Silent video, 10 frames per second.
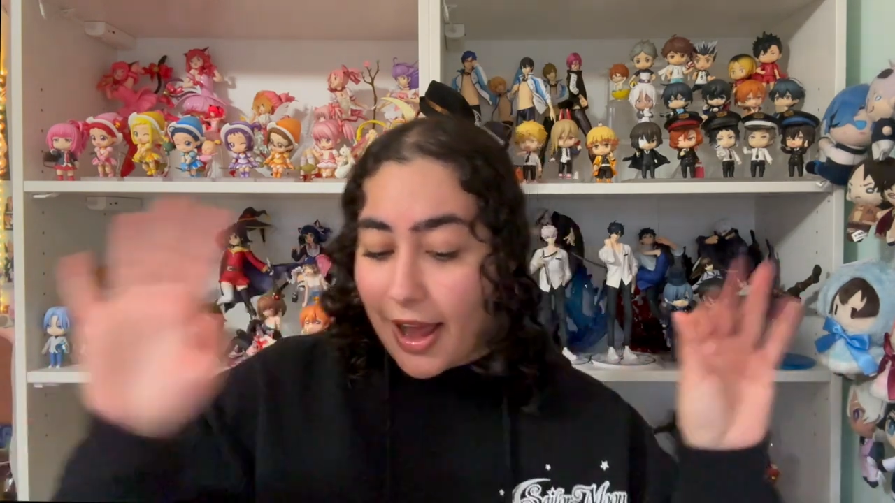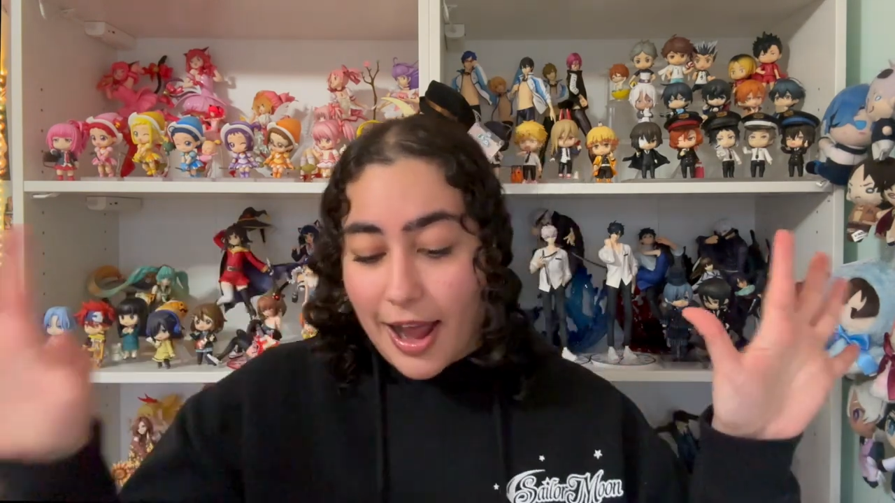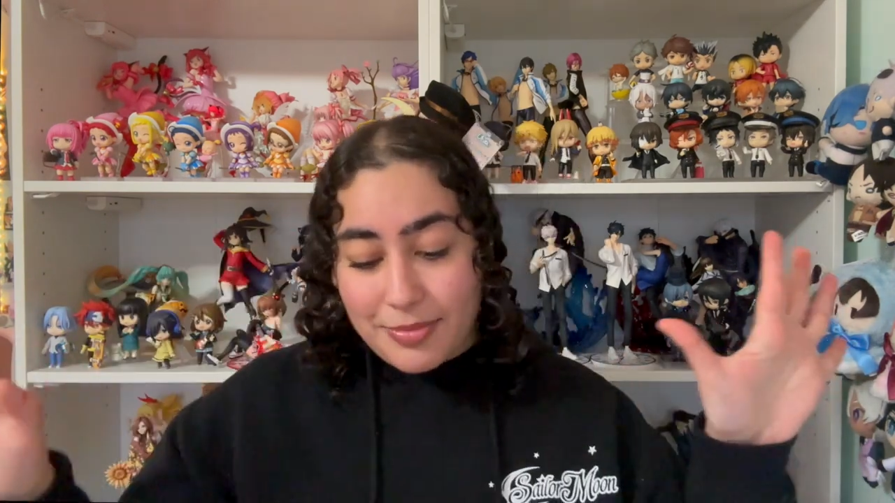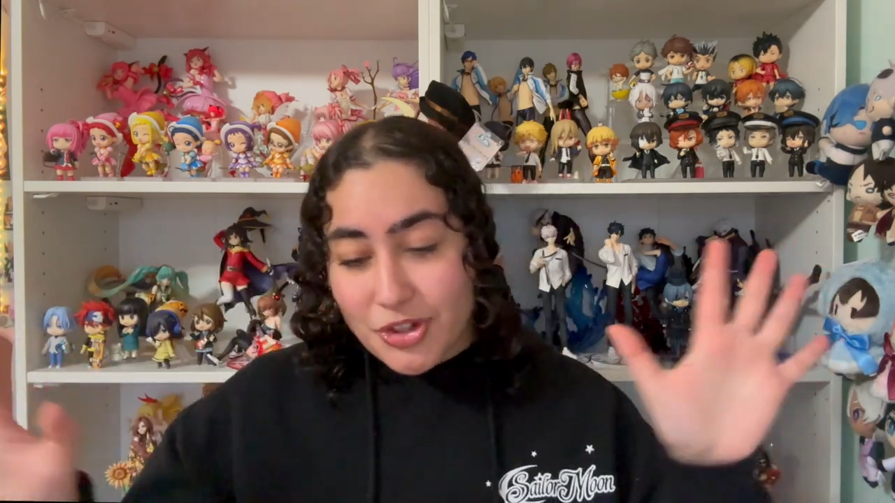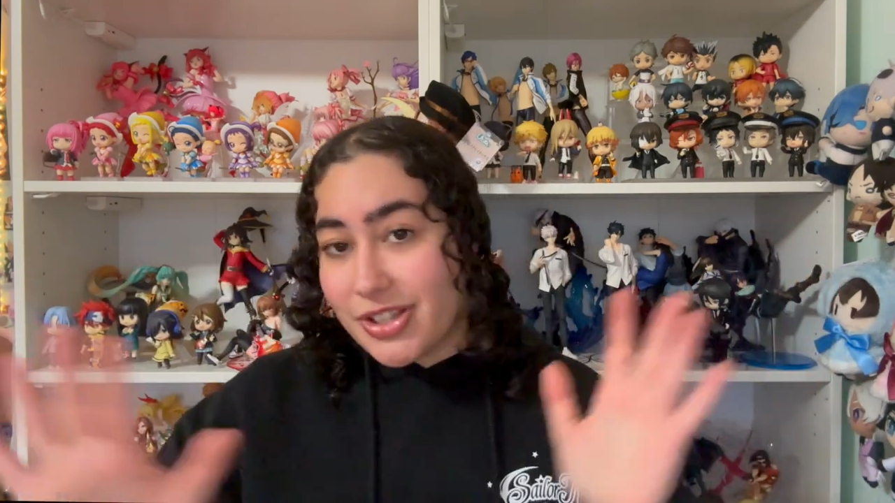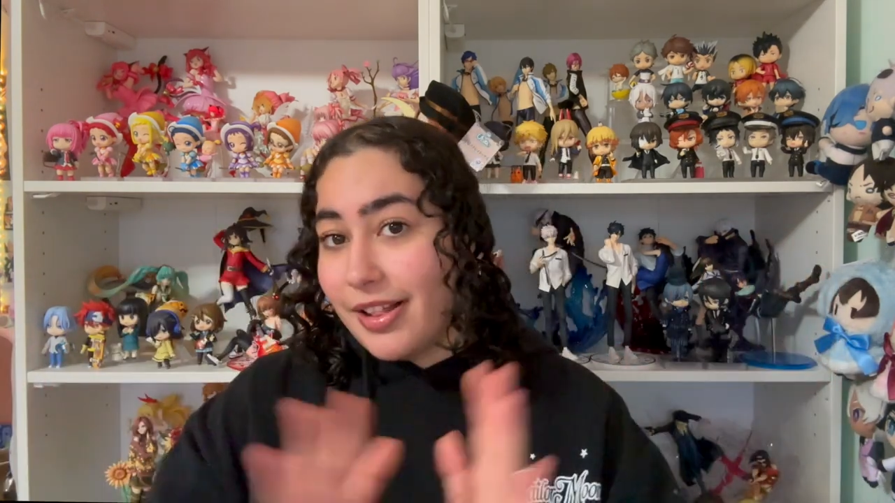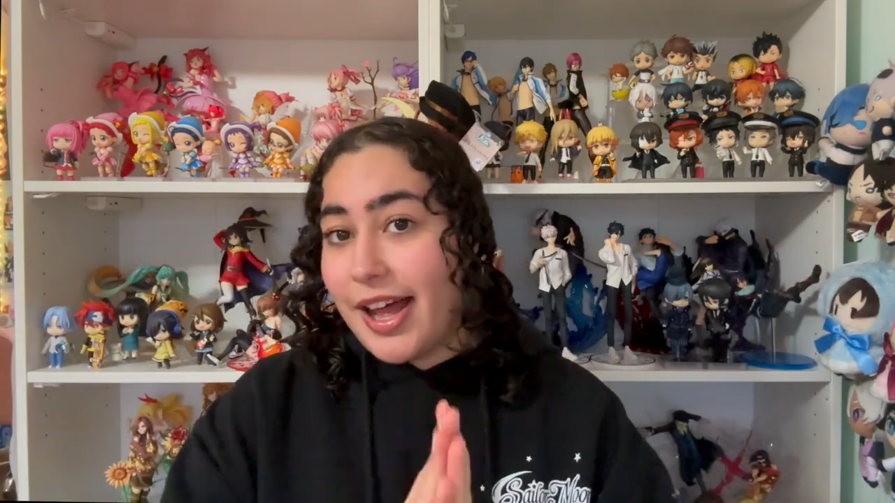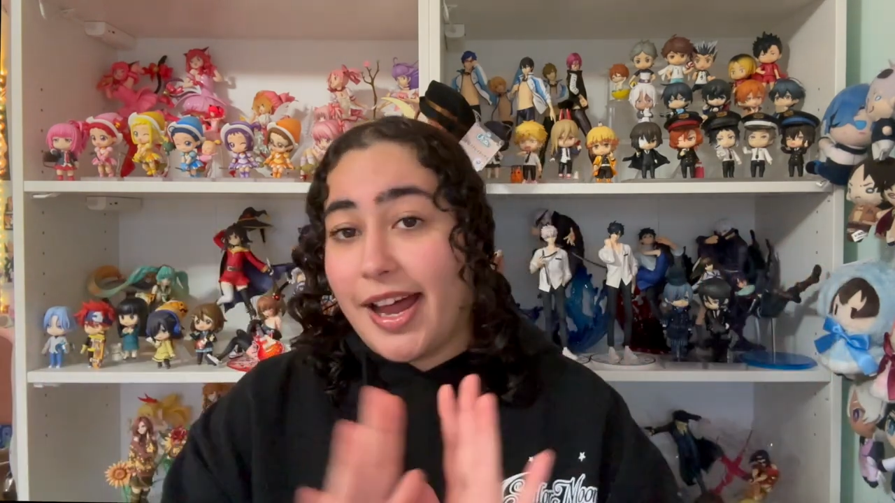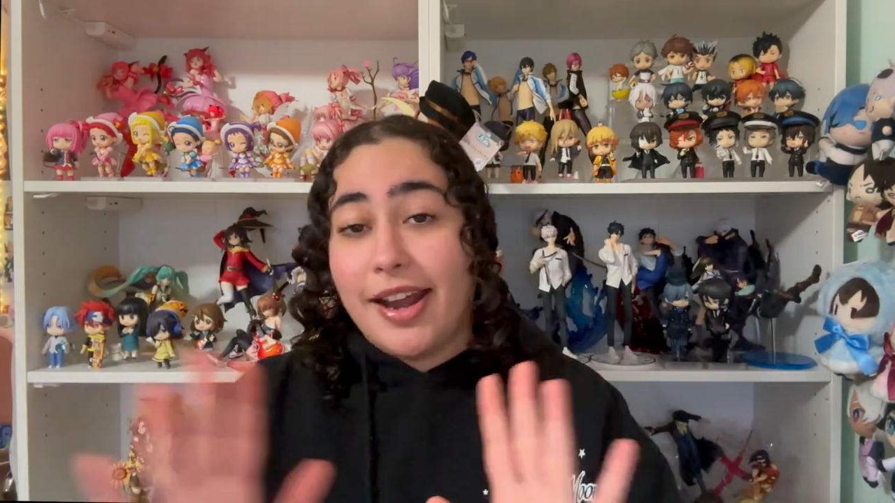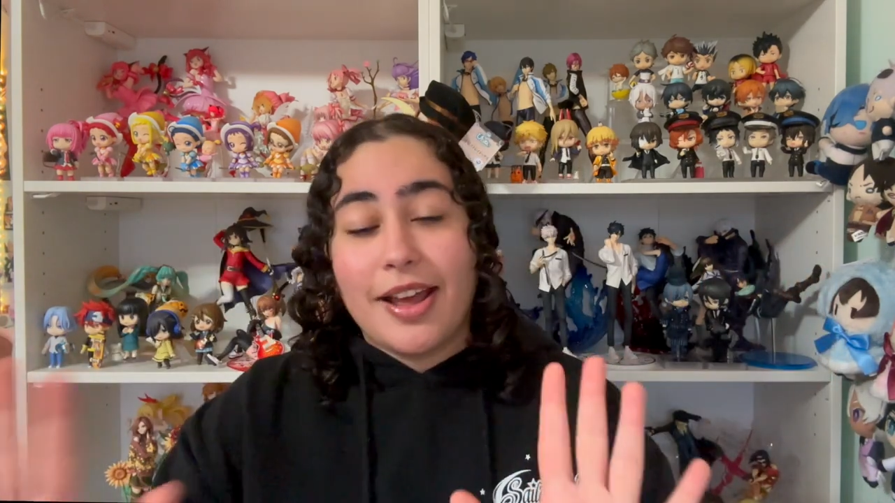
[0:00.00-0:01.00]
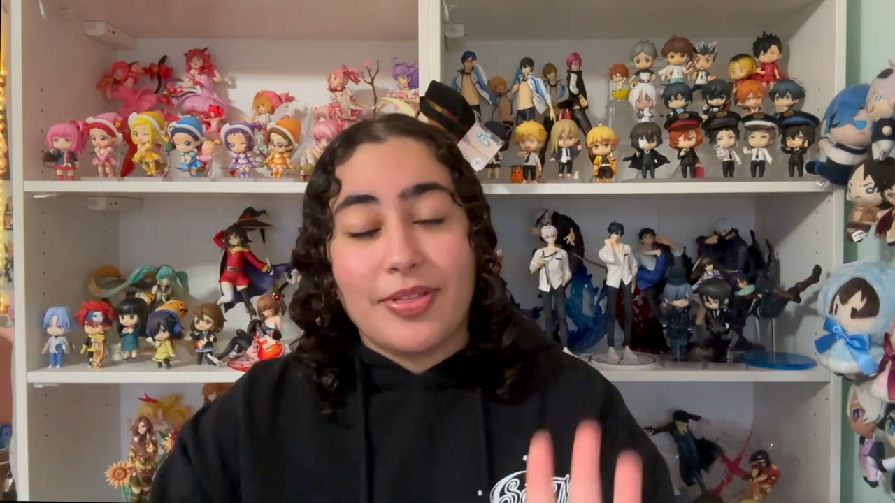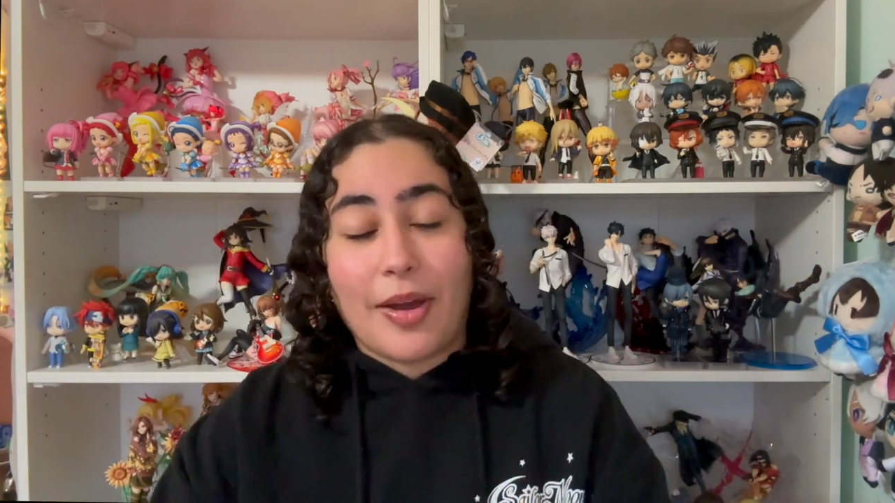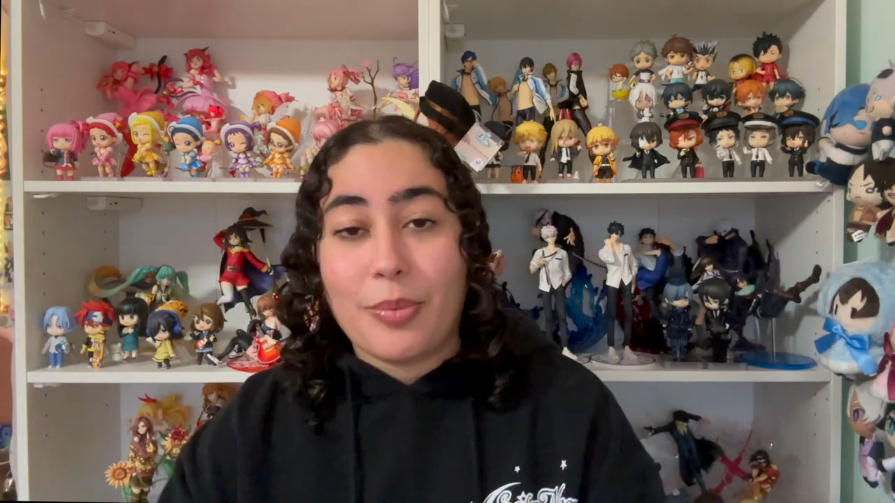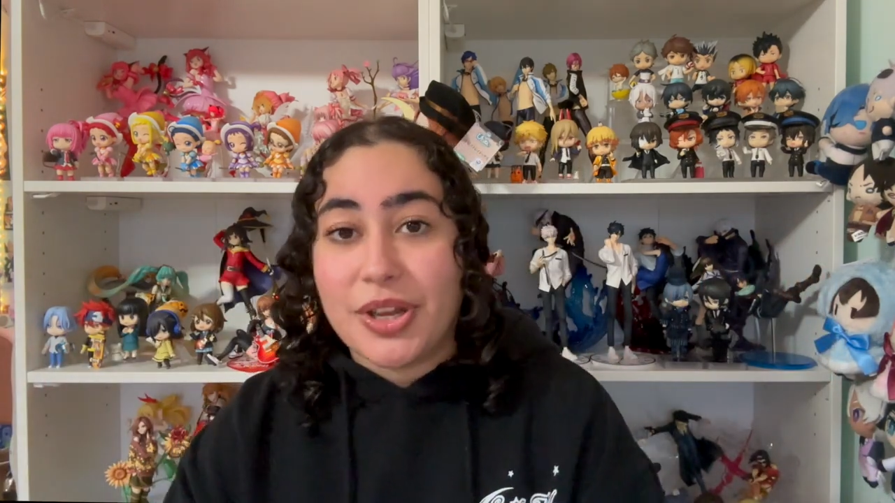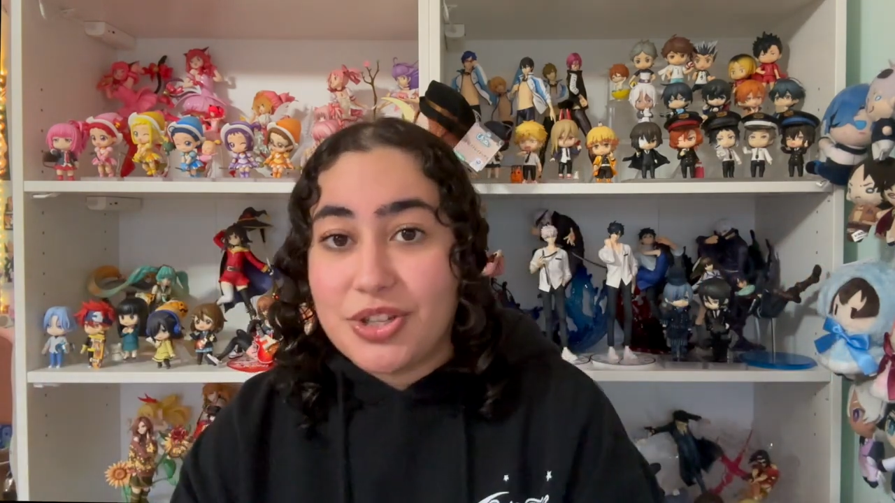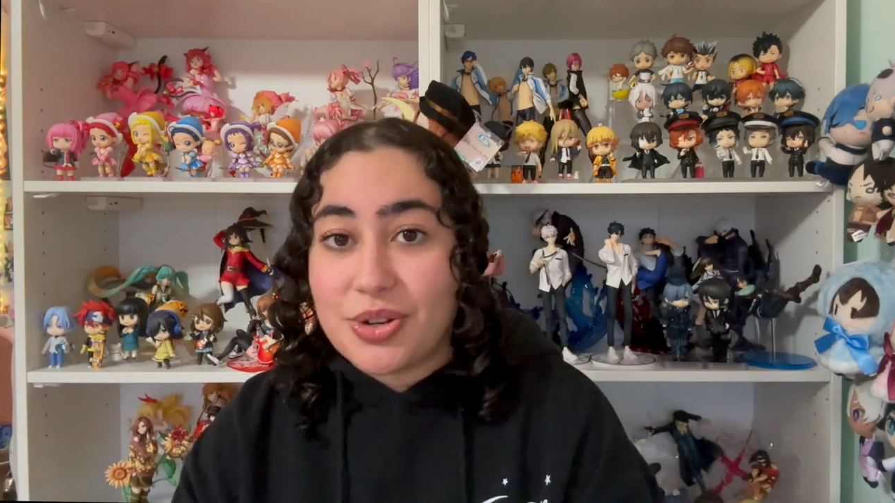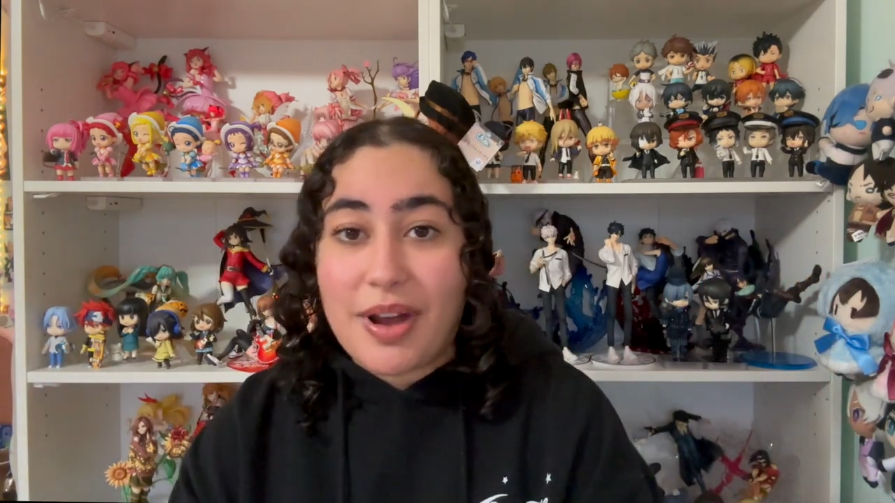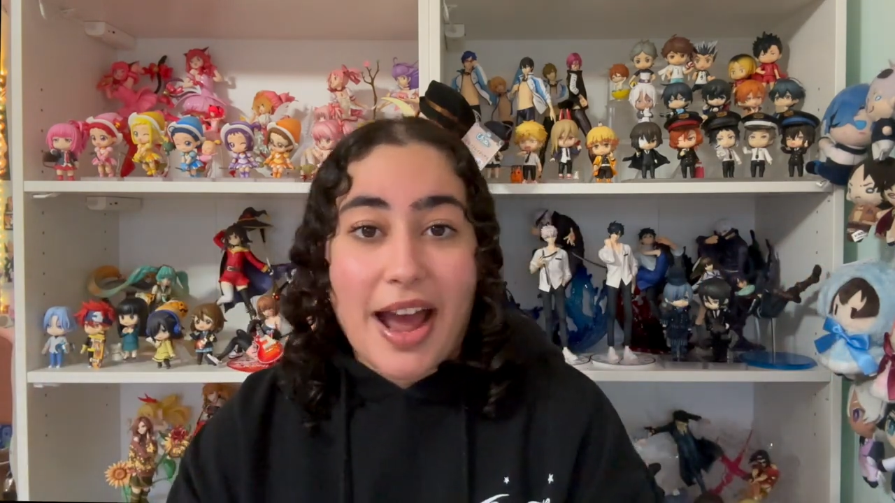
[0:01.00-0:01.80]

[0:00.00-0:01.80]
I'm just glad that we do